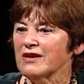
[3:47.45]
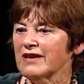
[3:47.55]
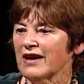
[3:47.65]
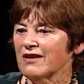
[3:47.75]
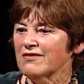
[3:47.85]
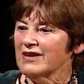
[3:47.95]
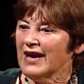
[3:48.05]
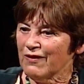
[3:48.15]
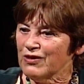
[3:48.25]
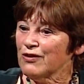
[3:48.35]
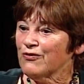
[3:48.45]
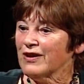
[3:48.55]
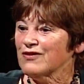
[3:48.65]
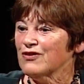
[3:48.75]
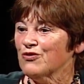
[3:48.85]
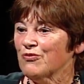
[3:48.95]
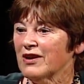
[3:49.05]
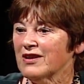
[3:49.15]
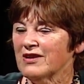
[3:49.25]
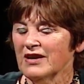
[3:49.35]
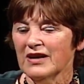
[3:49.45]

down, having their faces read.